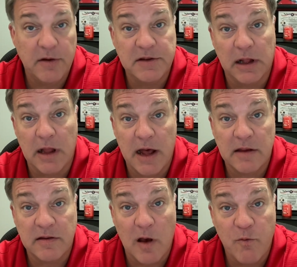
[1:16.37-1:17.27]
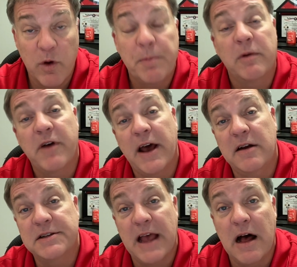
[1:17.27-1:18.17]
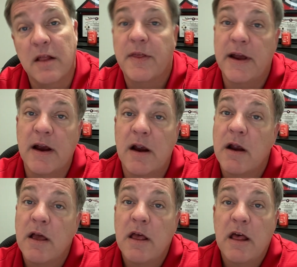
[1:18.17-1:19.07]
There's a lot of software providers out there